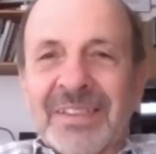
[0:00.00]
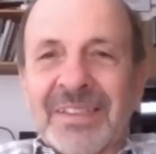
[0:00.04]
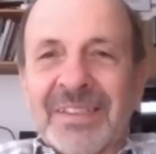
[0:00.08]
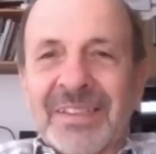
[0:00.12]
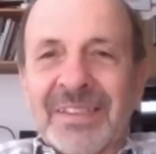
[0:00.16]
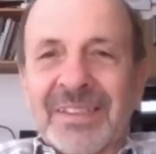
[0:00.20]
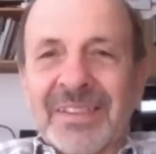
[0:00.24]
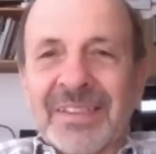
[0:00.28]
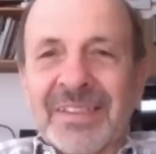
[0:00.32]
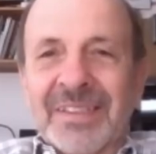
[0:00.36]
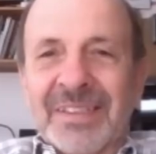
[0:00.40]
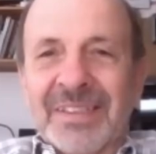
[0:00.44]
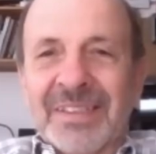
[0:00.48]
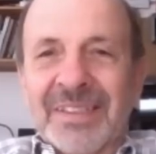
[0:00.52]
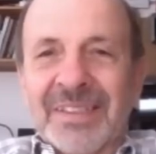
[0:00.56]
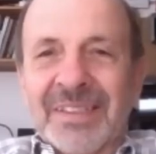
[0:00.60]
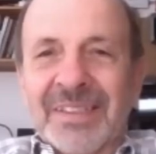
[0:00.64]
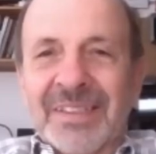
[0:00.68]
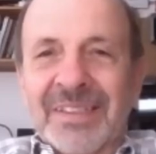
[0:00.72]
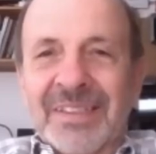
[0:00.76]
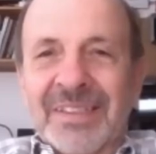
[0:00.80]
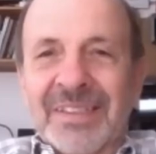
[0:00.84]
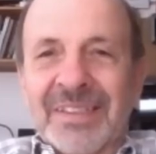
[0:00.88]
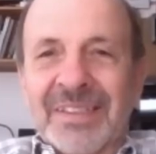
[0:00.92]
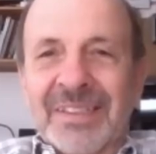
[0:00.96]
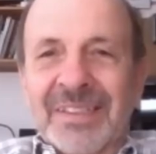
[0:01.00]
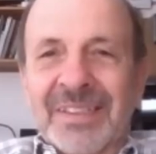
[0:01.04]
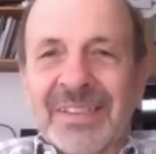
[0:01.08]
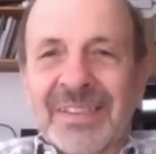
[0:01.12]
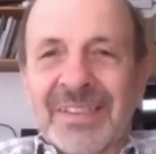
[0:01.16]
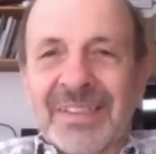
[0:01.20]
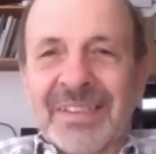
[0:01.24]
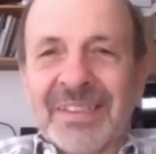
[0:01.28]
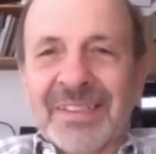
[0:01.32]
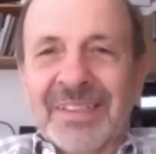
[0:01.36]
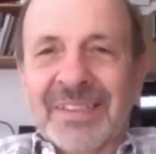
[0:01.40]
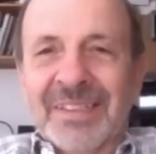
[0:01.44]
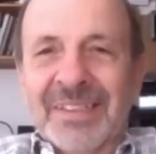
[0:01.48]

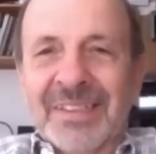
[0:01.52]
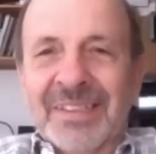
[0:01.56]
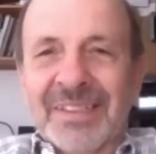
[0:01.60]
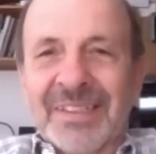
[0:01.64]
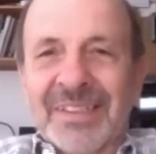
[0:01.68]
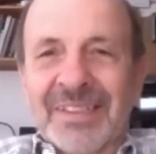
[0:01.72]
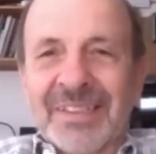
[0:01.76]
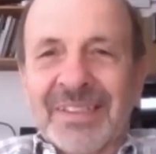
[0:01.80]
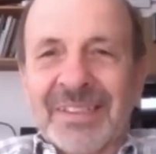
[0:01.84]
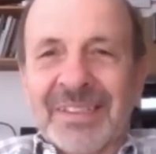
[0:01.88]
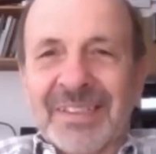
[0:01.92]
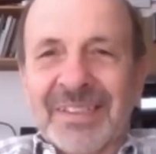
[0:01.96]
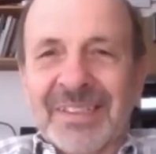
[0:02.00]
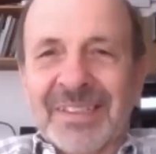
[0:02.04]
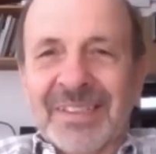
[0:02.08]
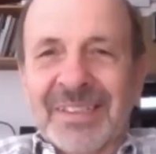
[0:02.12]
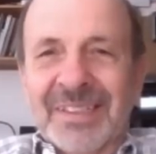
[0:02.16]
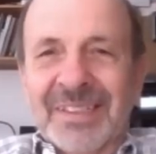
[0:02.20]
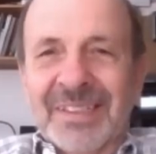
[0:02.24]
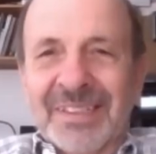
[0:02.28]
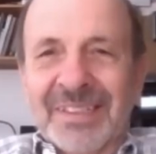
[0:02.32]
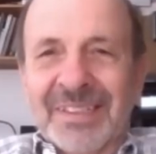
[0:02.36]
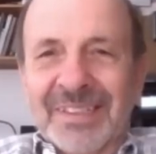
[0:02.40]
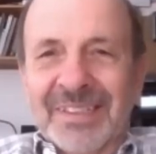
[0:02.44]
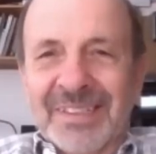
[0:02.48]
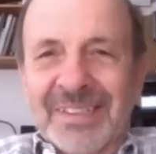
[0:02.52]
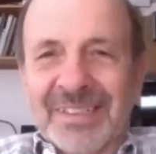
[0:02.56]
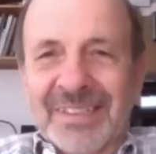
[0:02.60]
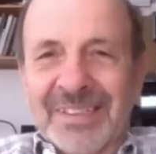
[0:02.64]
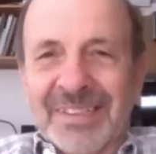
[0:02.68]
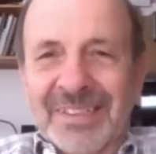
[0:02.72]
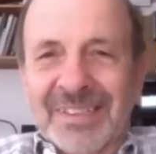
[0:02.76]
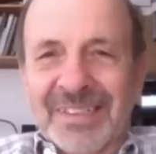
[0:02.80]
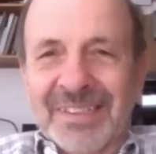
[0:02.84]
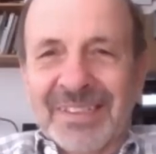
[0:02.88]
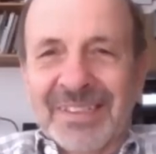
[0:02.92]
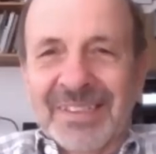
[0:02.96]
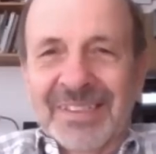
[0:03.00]

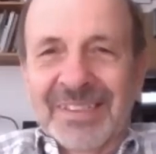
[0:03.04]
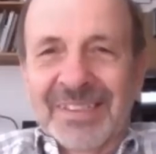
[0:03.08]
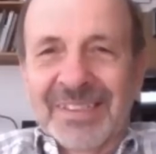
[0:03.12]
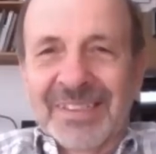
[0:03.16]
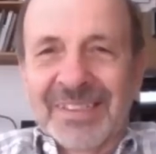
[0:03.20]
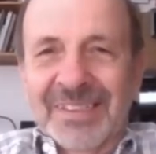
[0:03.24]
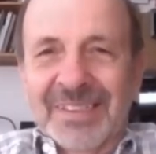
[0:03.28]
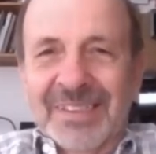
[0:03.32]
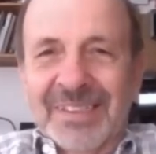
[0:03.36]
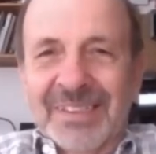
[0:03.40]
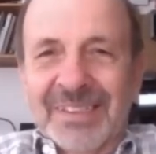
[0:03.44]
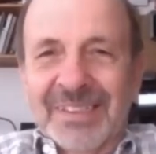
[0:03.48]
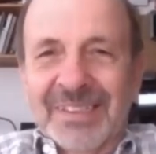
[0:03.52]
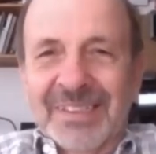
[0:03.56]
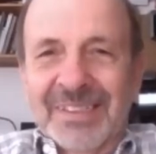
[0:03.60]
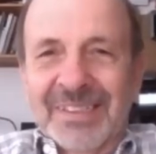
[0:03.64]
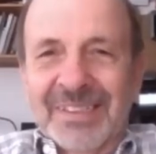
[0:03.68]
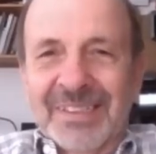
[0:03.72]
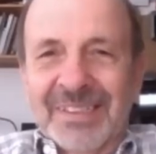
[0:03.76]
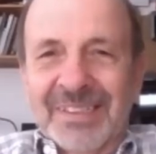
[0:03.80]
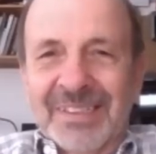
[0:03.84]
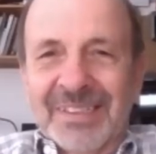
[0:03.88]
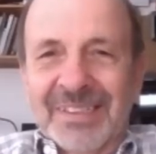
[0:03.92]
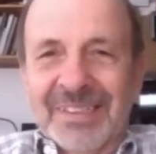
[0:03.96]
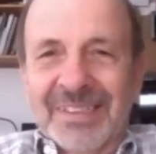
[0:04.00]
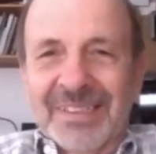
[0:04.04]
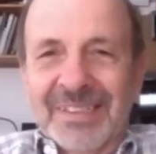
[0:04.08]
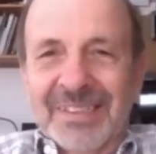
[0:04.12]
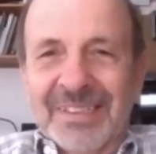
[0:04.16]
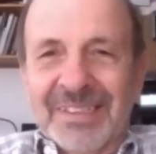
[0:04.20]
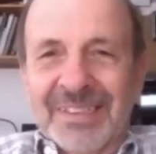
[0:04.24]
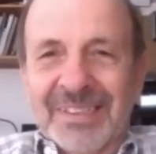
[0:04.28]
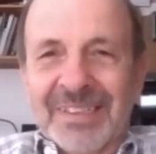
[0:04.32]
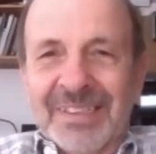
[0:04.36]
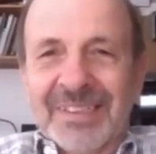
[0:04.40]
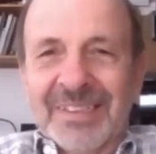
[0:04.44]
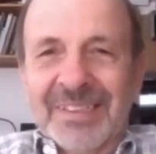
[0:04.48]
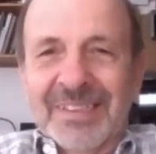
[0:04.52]

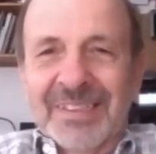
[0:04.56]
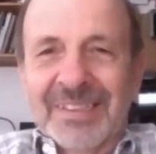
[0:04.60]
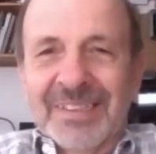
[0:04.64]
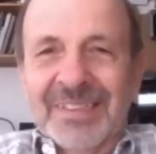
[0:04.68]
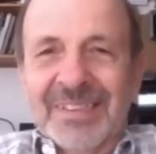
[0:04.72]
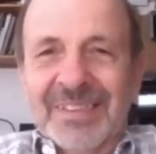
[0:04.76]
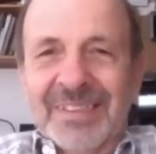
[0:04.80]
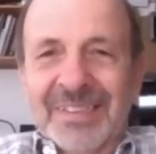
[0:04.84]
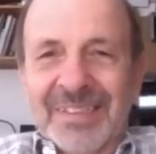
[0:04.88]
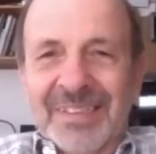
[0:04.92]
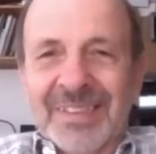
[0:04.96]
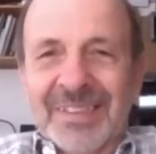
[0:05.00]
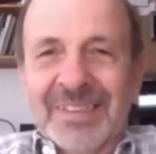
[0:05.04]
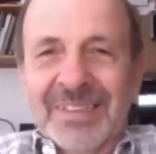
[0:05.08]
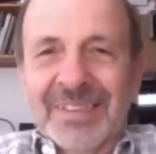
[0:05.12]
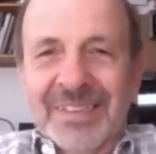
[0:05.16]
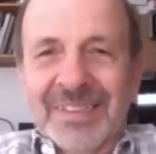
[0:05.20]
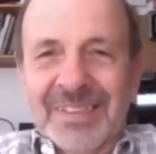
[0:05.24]
[no speech]